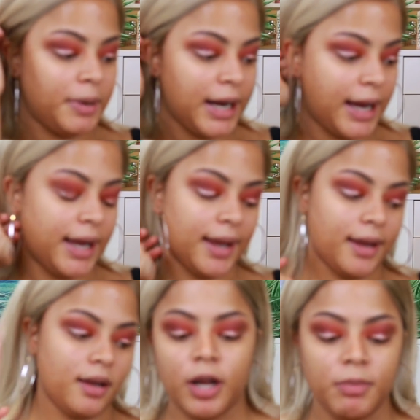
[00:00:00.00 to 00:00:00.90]

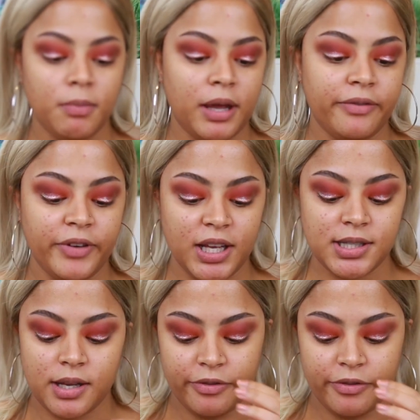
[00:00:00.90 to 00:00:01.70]
by priming my face,